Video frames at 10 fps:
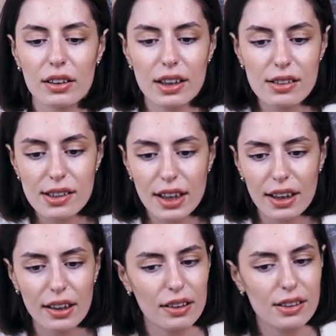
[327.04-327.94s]
Let's
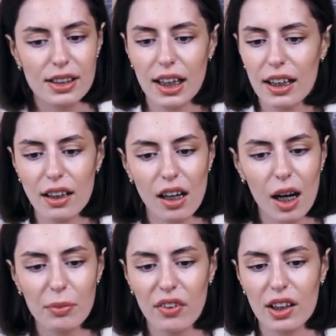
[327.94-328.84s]
see, it's kind of
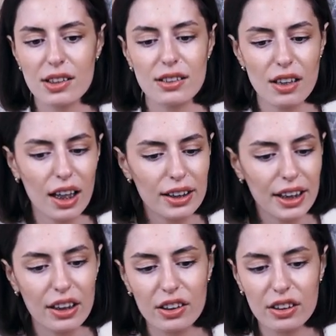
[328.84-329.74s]
obvious.
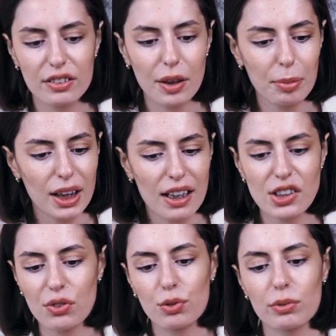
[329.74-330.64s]
Alligator
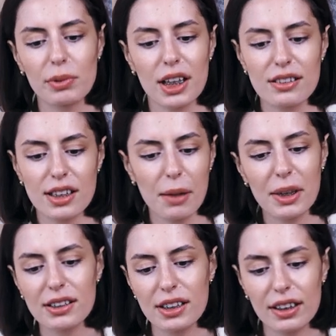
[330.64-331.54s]
plus everyone plus
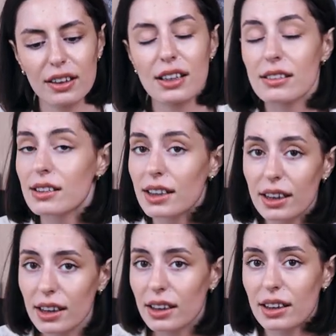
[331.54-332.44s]
MACD. Let's
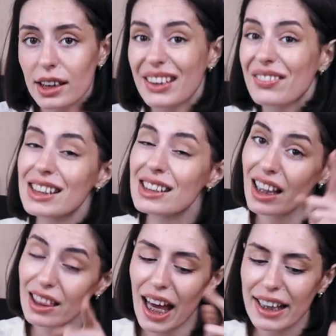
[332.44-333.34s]
see if it's
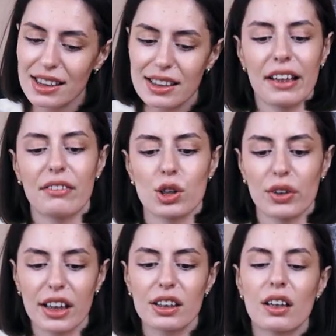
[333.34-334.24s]
that safe. So
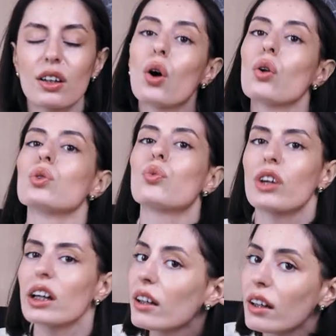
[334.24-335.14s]
enter
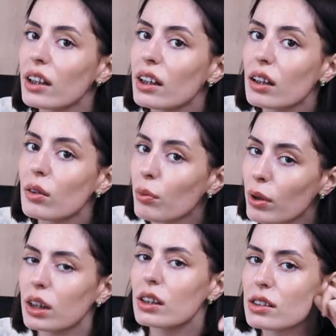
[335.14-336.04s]
already,
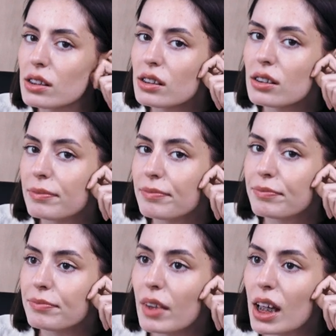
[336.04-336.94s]
but it's
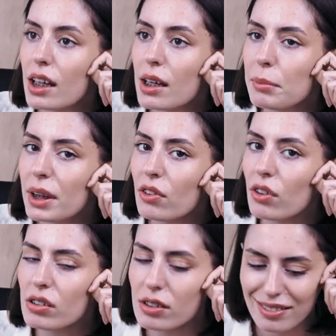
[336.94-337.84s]
getting
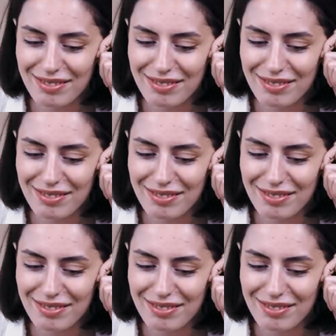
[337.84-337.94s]
close.